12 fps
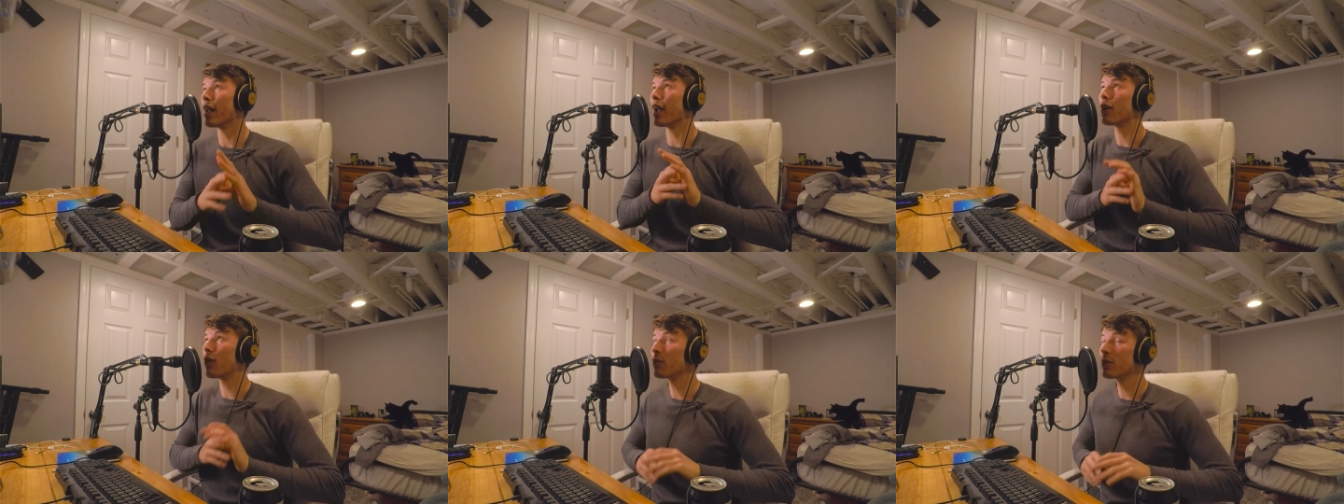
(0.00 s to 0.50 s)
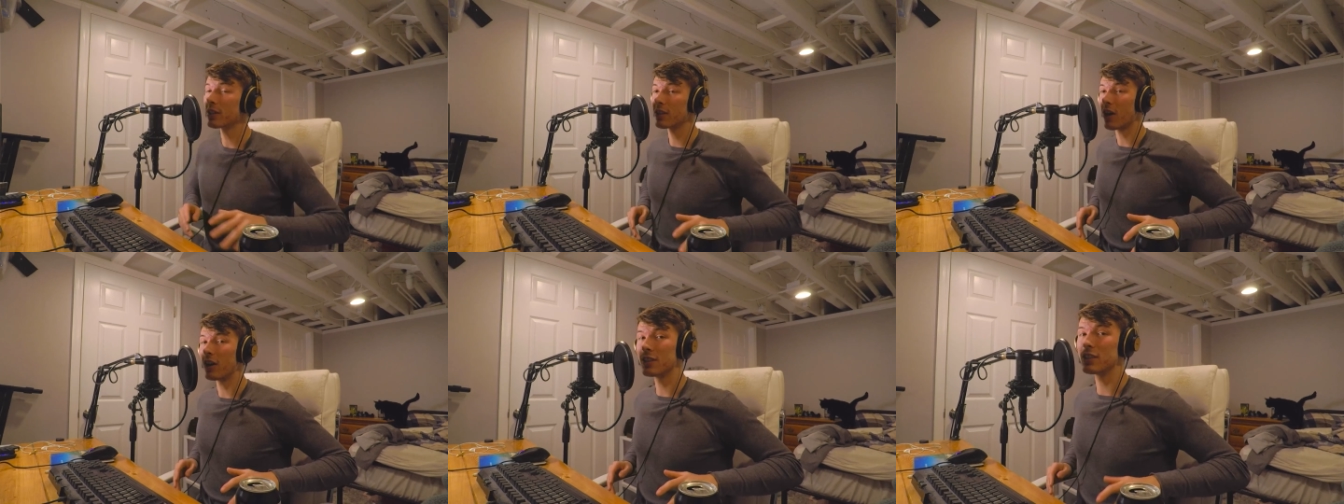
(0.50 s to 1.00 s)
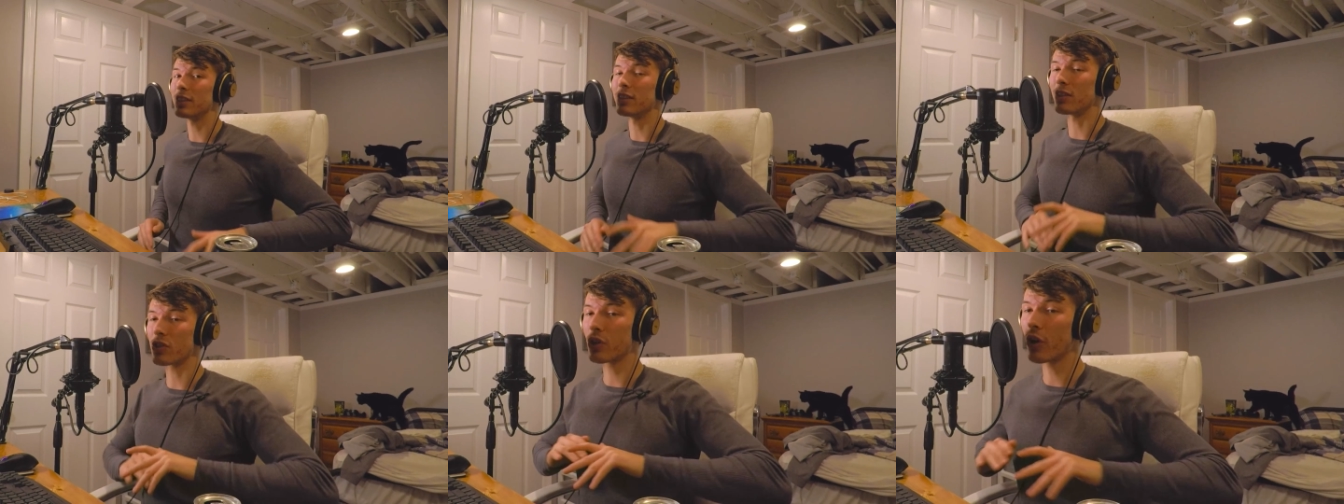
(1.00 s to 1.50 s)
And all the content that
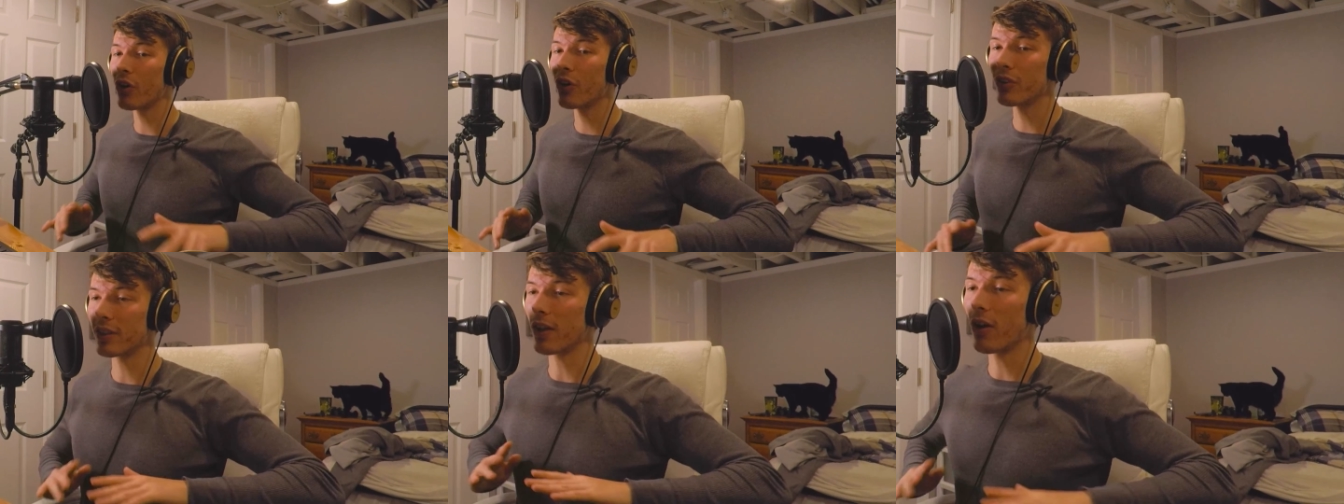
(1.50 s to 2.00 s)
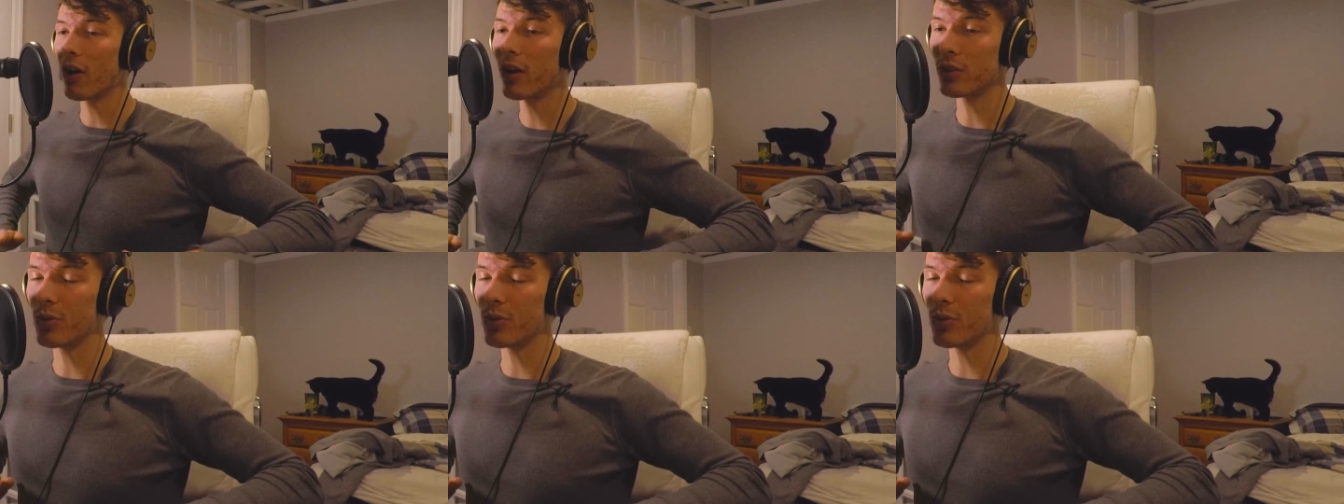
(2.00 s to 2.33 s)
is currently on